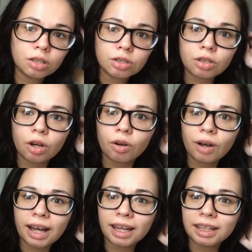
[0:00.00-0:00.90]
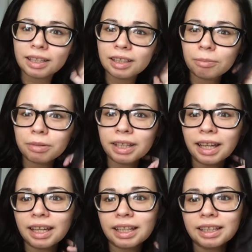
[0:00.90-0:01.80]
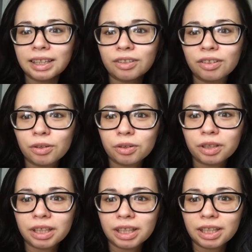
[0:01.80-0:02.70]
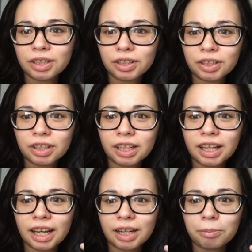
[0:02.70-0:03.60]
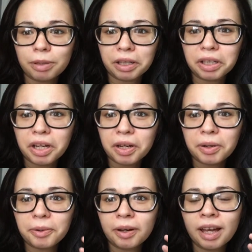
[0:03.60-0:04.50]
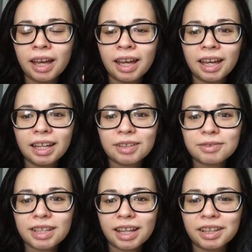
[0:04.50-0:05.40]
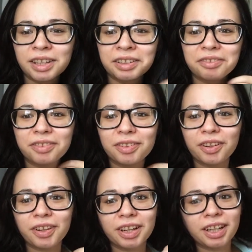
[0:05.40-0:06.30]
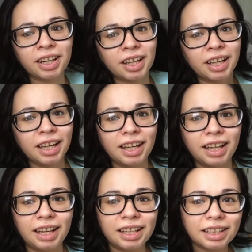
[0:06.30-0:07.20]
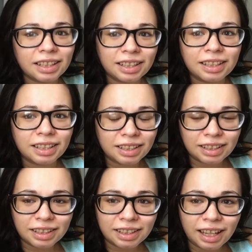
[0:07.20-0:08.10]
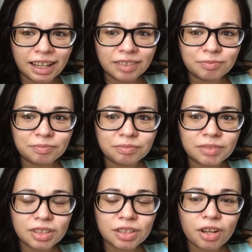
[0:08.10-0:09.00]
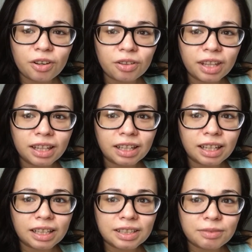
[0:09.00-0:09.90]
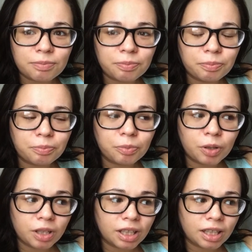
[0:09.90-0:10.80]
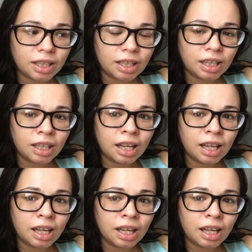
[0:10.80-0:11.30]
so I ended up laying near the heater, and I had a pillow that was on the floor, and yeah. So that next morning,